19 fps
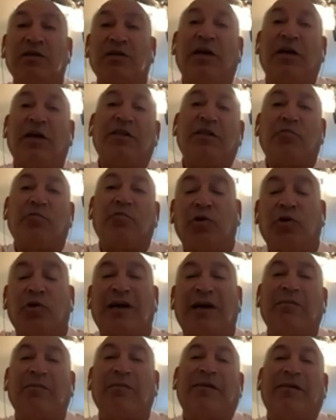the World Cup
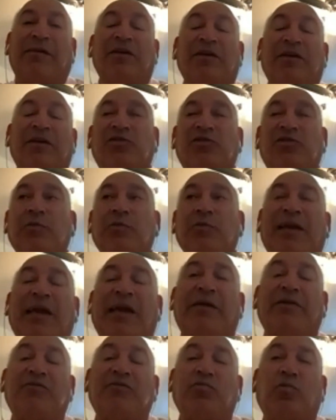level, is 2 big areas.
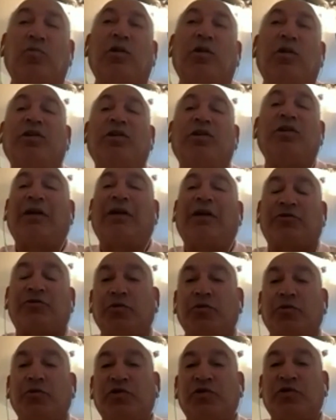One at the
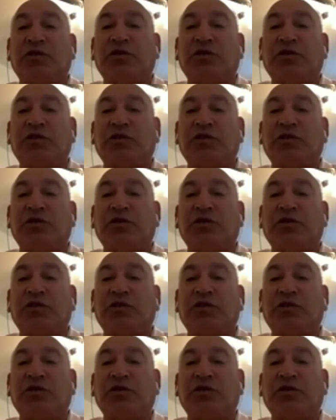grassroots,